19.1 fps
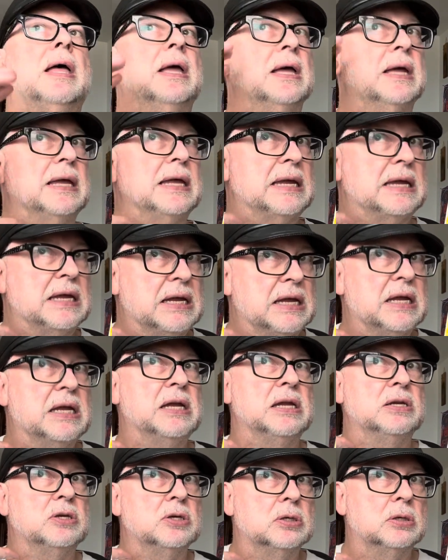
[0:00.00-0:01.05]

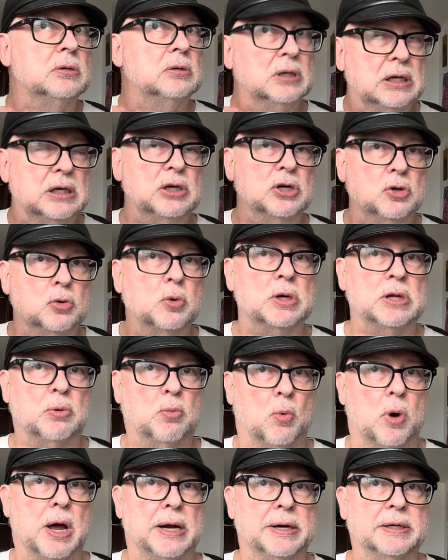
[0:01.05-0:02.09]
he knew what he
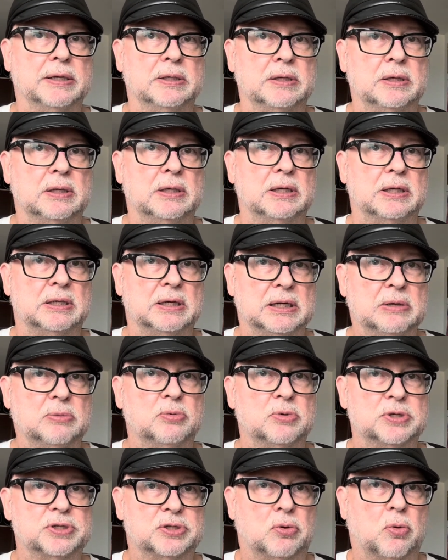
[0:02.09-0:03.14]
wanted, and he
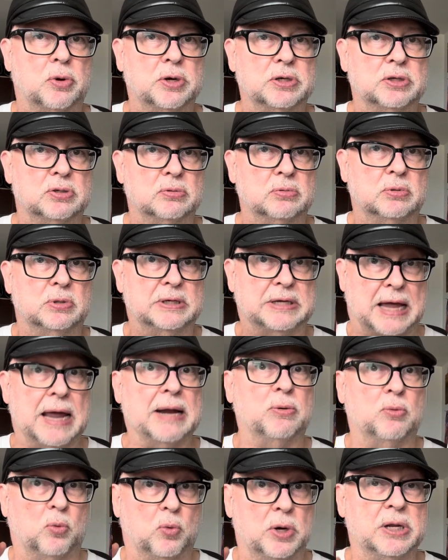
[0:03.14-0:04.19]
was going to
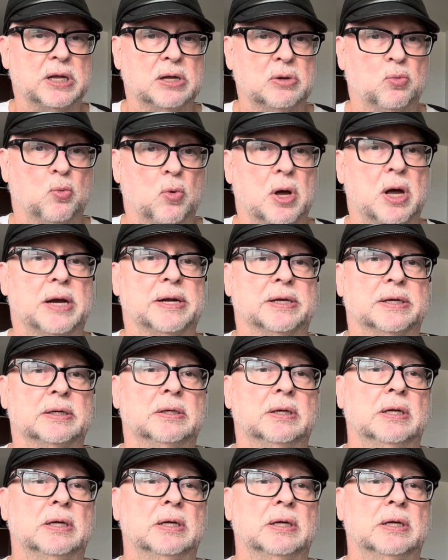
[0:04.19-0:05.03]
get what he wanted.